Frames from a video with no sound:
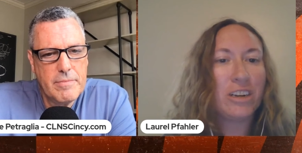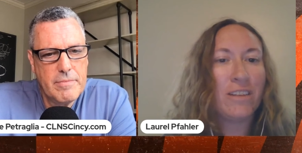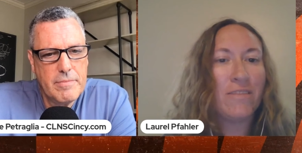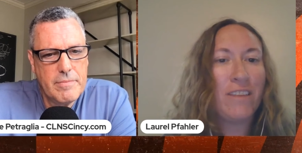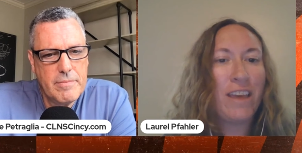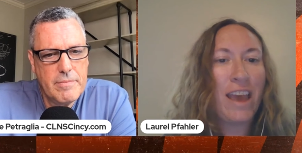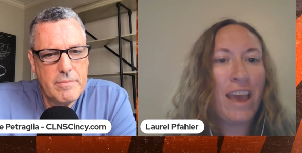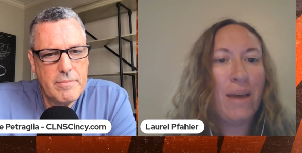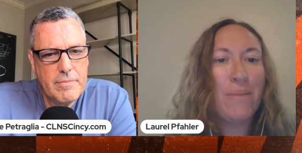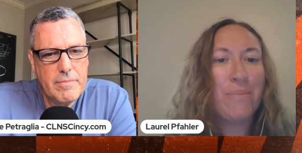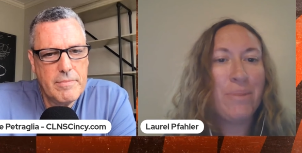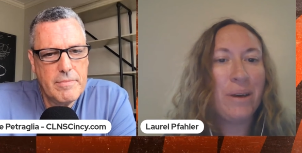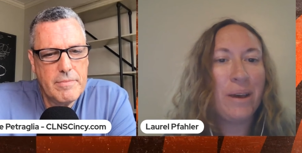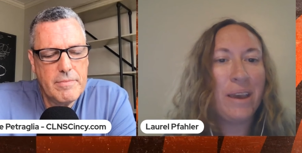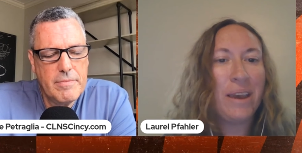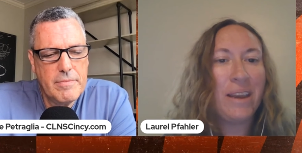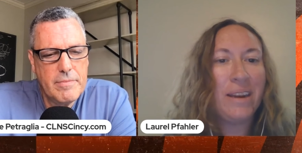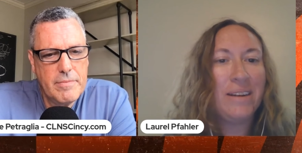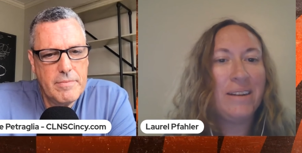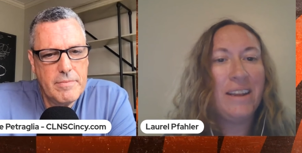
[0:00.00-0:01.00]
Speaker 1: of that
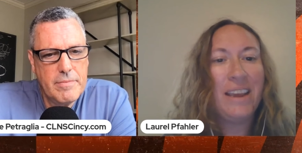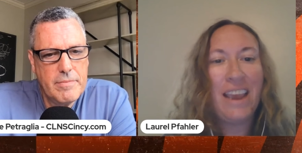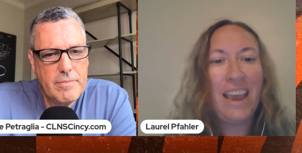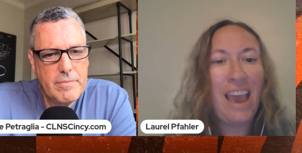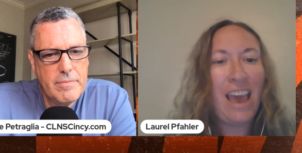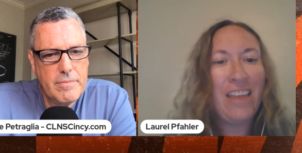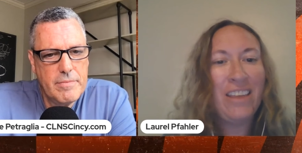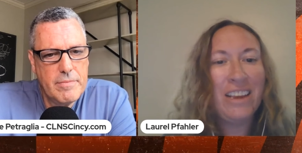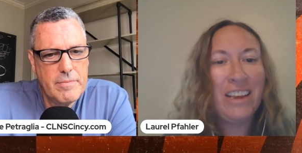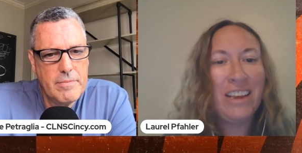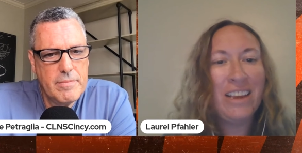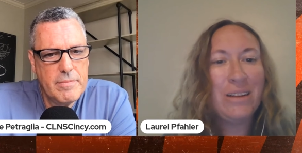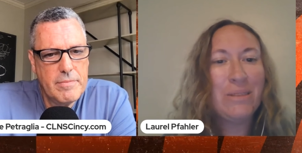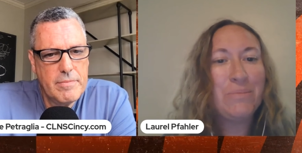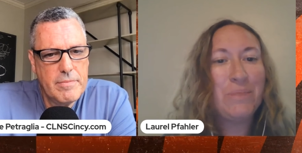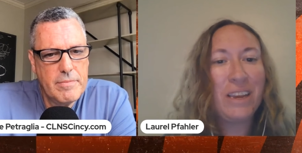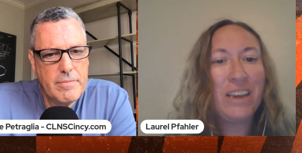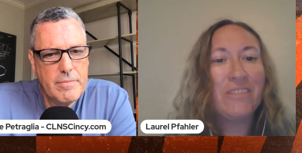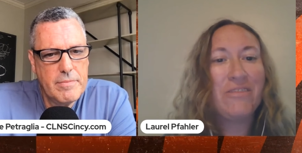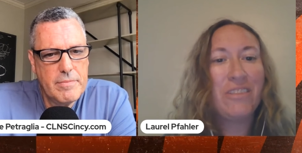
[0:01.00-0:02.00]
but I think it'll
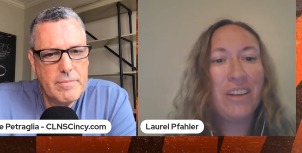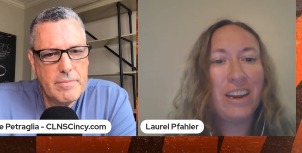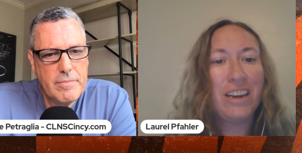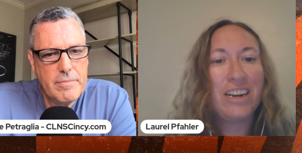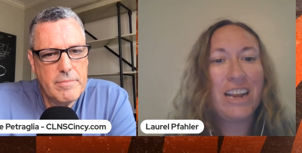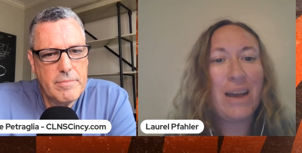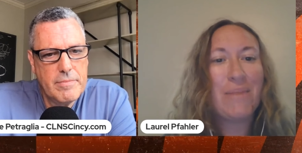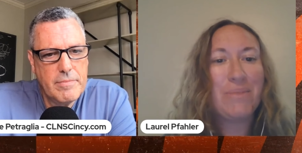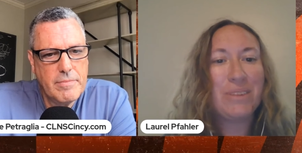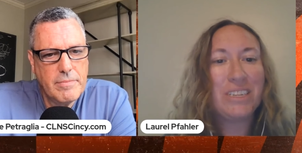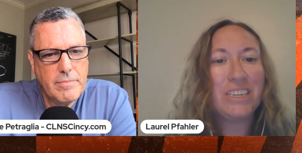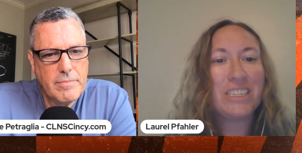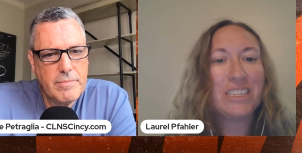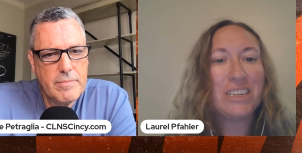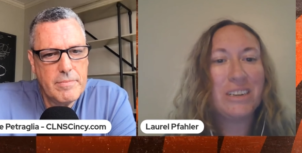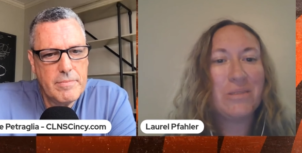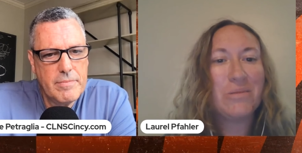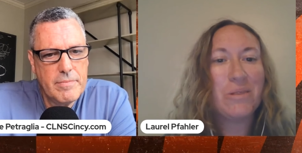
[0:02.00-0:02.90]
be a fun competition to